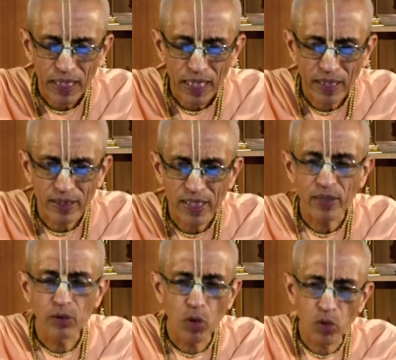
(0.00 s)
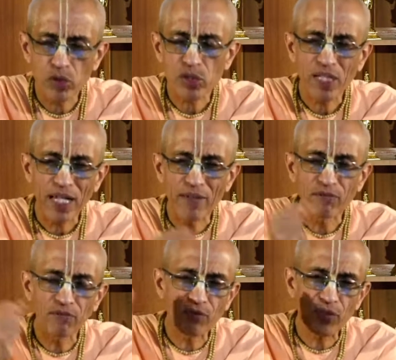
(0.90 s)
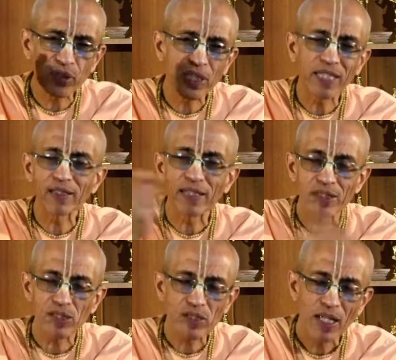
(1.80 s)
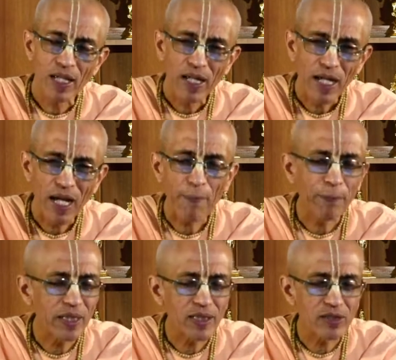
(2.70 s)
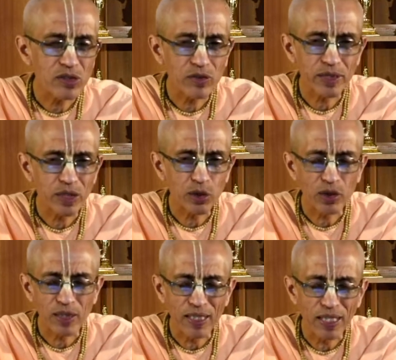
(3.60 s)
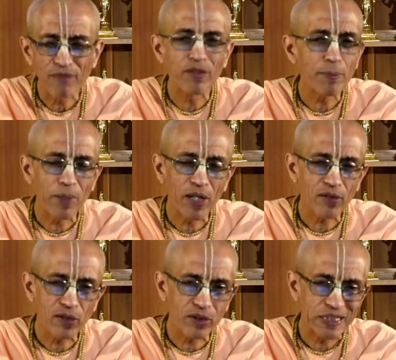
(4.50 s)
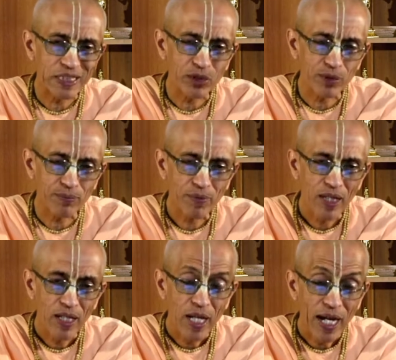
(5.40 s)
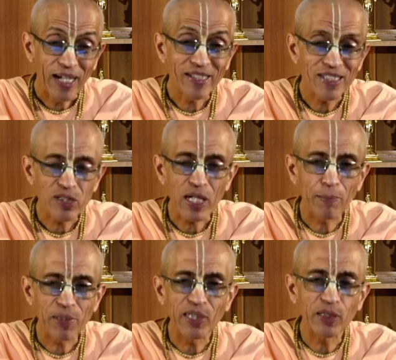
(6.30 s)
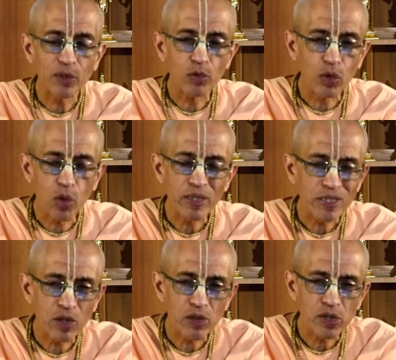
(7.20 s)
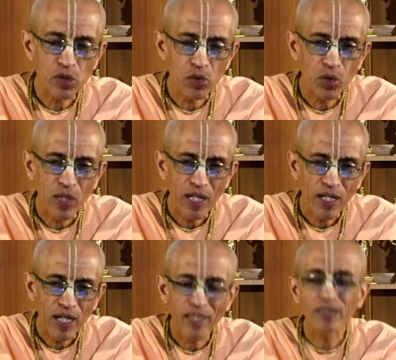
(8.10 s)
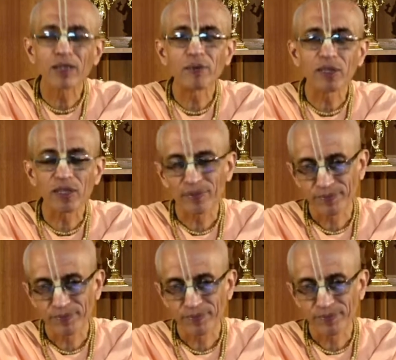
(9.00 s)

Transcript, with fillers: and he knows everything that is happening in this creation, in every part of the creation. And his ability to know is also unlimited.